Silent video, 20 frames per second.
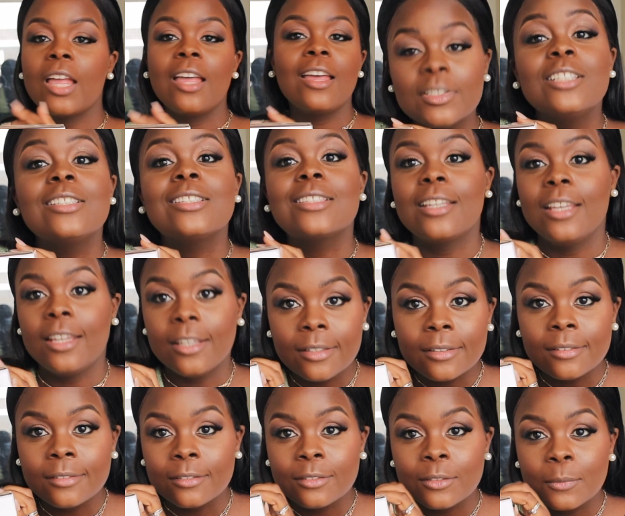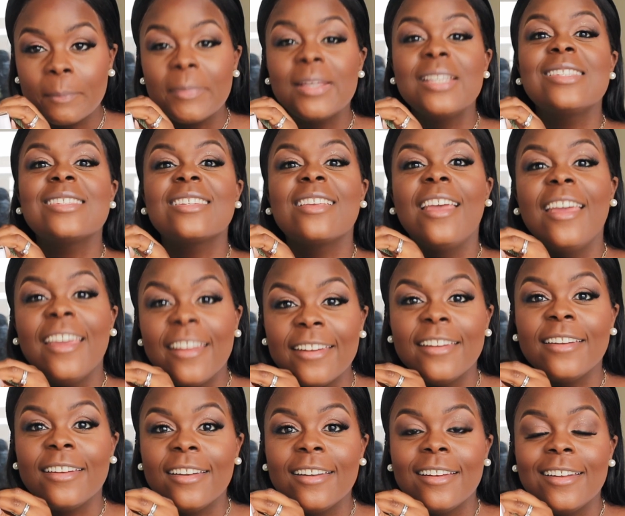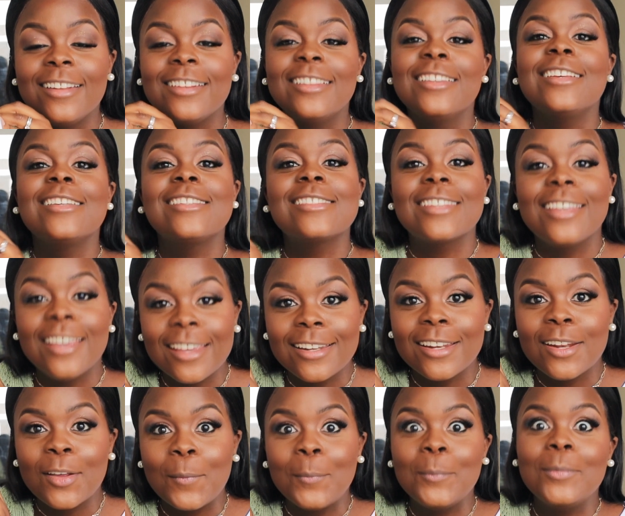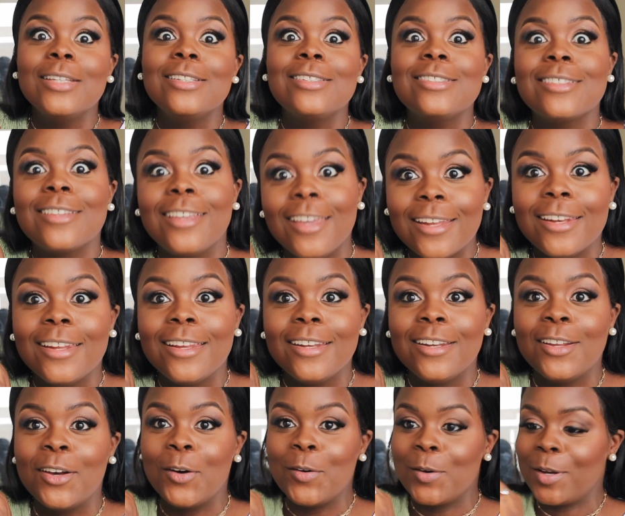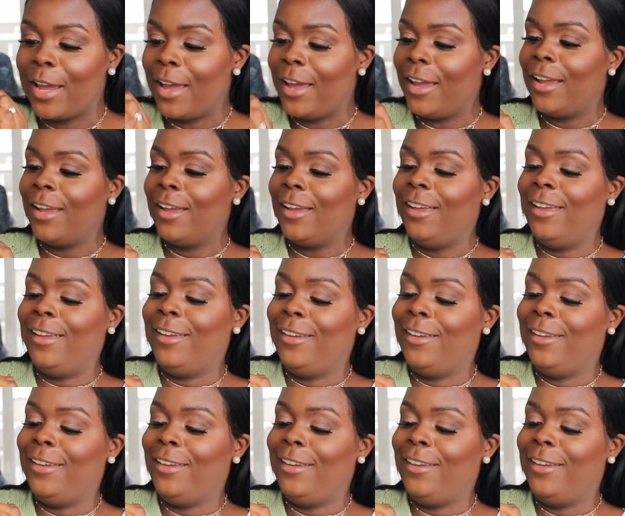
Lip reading: the skin be skinning. The skin be skinning, okay?